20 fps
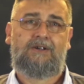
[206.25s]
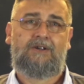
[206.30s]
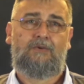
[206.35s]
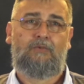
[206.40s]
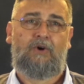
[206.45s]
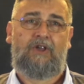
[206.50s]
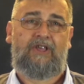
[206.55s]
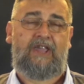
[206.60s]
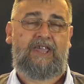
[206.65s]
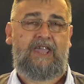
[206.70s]

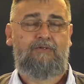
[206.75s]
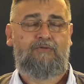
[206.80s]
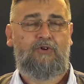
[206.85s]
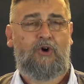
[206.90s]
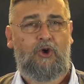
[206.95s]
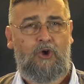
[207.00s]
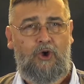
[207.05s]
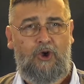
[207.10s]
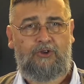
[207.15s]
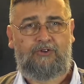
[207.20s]
where they get
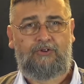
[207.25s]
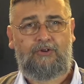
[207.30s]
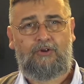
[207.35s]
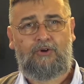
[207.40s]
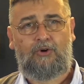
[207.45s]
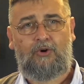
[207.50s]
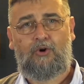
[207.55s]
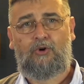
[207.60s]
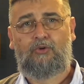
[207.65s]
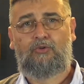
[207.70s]
hurt
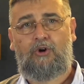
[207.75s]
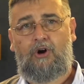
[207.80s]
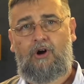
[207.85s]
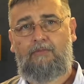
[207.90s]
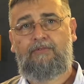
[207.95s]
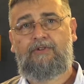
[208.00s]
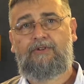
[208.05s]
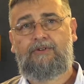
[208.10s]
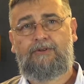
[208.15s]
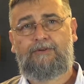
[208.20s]
or robbed.